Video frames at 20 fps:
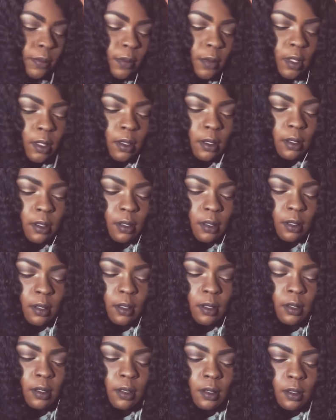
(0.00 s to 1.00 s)

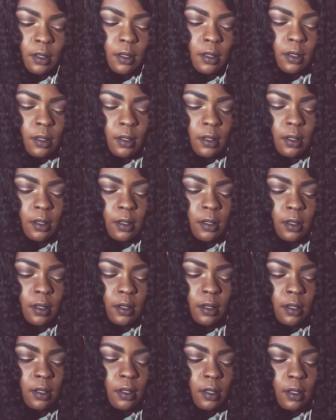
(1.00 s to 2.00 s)

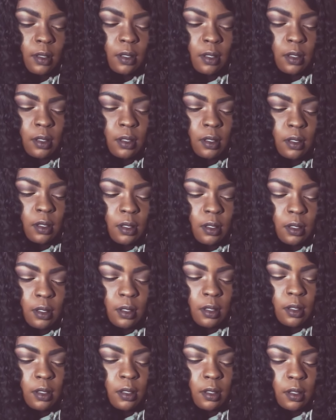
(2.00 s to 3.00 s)

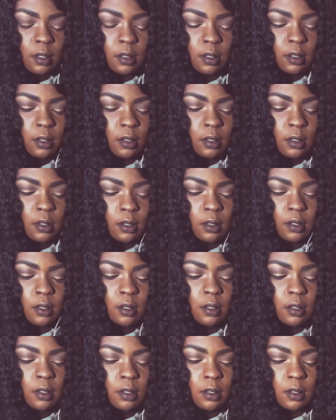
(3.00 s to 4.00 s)

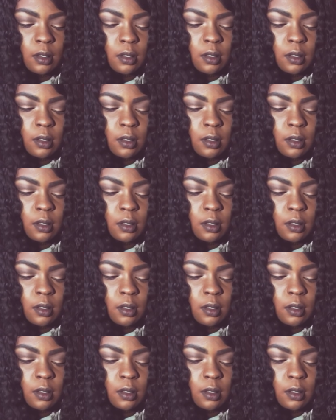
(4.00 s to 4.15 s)
Nothing is said.